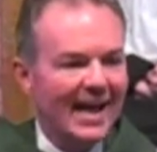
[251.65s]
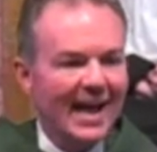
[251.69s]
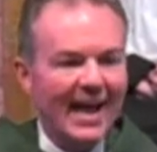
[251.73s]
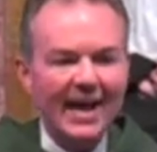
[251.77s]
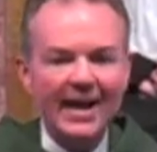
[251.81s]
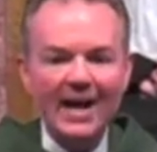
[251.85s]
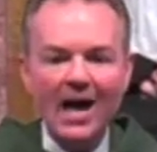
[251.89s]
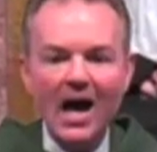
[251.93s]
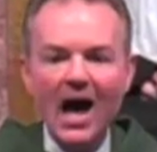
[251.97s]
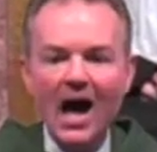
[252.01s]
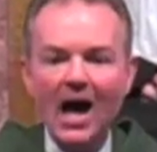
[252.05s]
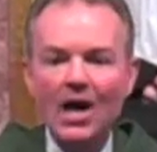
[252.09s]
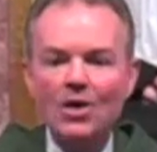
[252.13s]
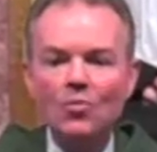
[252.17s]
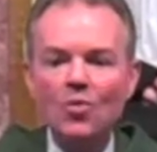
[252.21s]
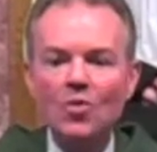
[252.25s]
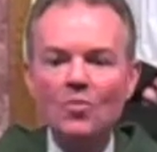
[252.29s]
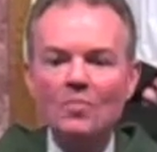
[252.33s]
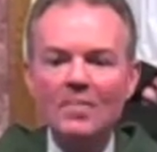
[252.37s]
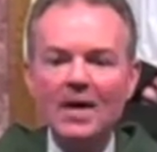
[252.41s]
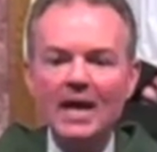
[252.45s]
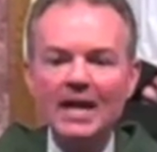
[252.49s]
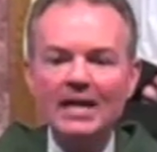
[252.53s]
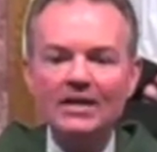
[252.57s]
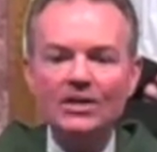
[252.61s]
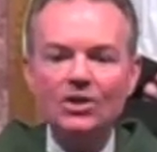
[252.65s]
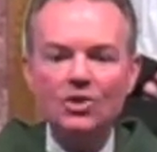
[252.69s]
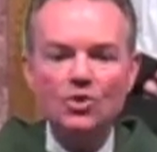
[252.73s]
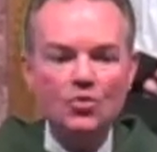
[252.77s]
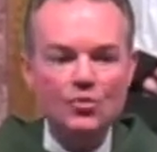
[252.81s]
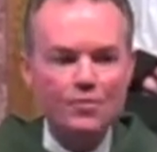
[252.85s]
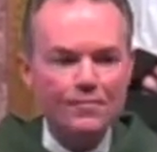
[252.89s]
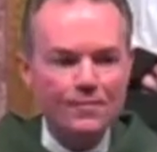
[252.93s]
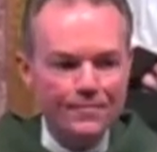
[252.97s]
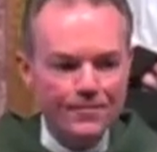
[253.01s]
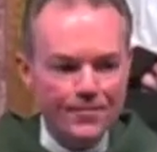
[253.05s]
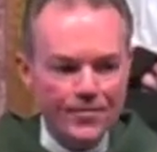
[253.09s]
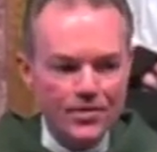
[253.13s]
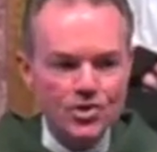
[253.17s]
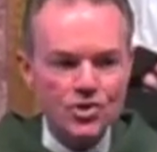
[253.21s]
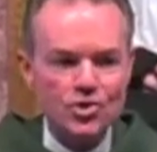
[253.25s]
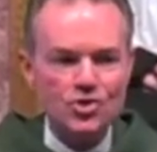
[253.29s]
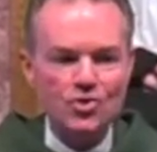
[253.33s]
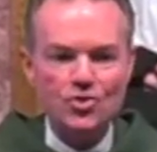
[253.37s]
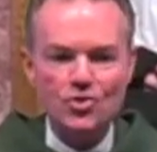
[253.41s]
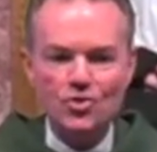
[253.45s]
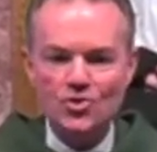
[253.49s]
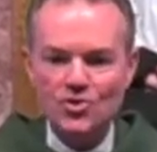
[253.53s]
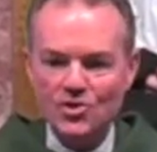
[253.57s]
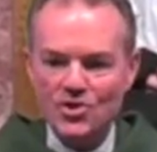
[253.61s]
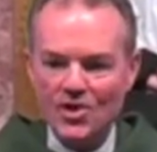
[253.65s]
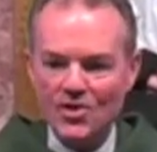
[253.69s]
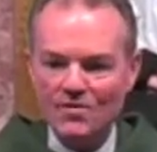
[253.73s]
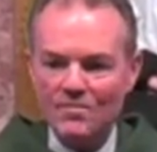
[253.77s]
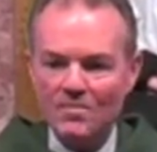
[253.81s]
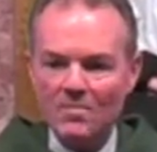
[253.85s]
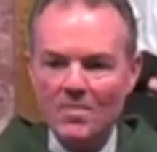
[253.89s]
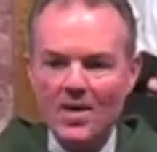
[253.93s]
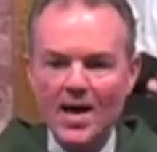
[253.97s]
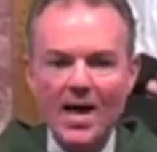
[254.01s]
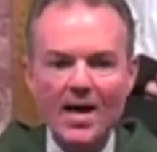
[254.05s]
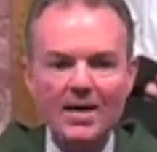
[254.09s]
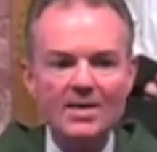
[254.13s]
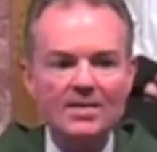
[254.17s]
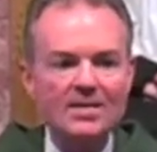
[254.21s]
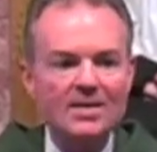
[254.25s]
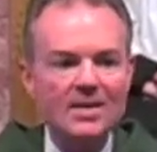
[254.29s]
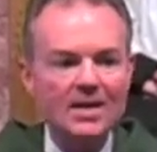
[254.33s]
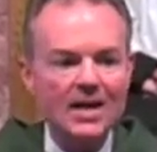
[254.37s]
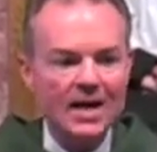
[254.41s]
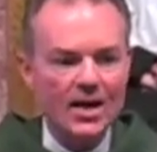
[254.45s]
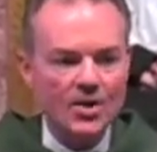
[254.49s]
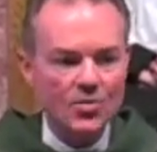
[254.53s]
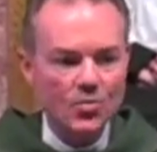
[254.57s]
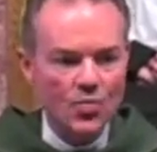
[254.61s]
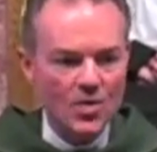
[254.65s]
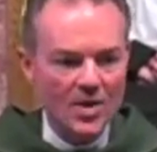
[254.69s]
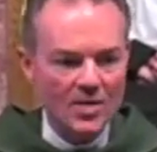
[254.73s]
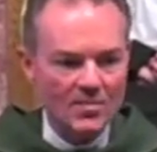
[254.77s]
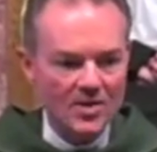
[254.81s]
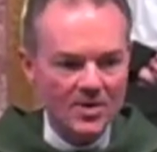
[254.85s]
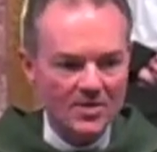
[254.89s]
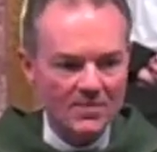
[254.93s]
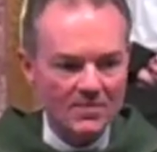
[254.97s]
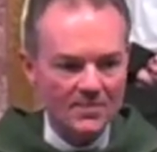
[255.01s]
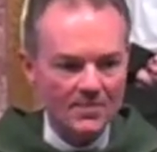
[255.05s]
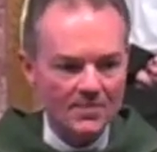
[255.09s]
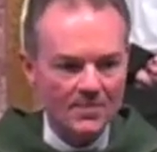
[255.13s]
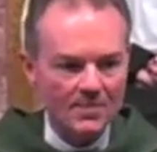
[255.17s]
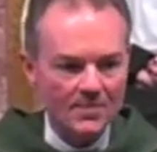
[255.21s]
and I will make you fishers of men and women.